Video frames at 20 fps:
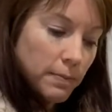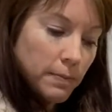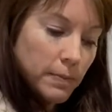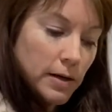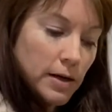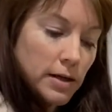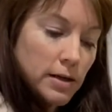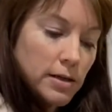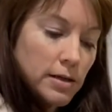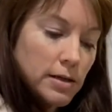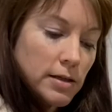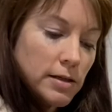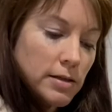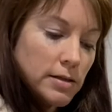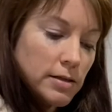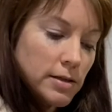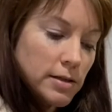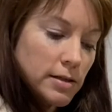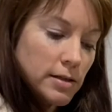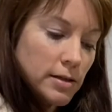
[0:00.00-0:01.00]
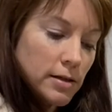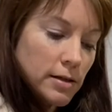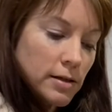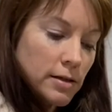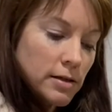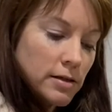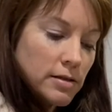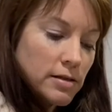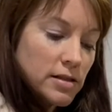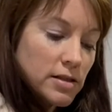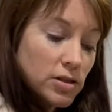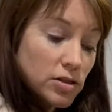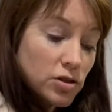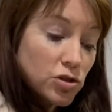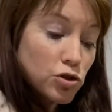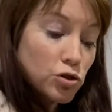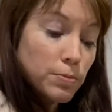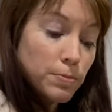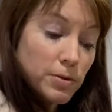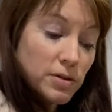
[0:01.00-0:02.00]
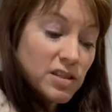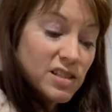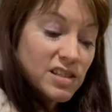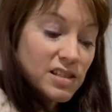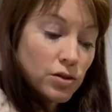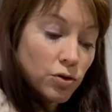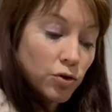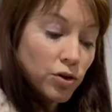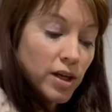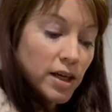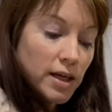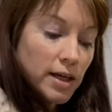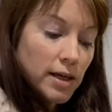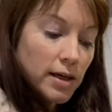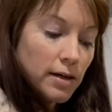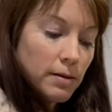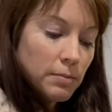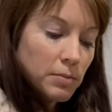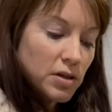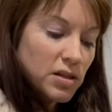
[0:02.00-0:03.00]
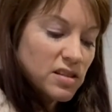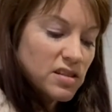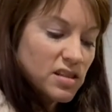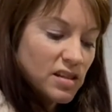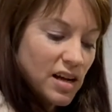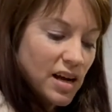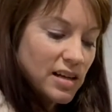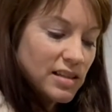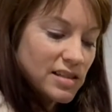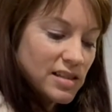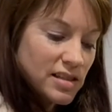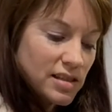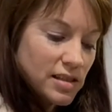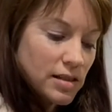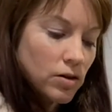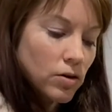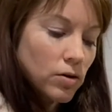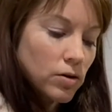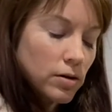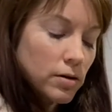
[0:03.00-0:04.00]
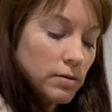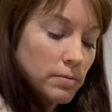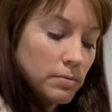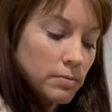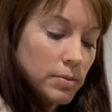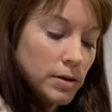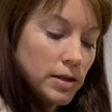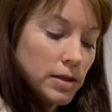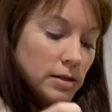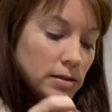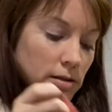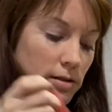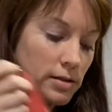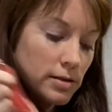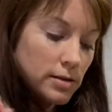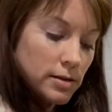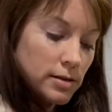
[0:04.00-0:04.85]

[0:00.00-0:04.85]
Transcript: It is super silky, but it's not silk, but it's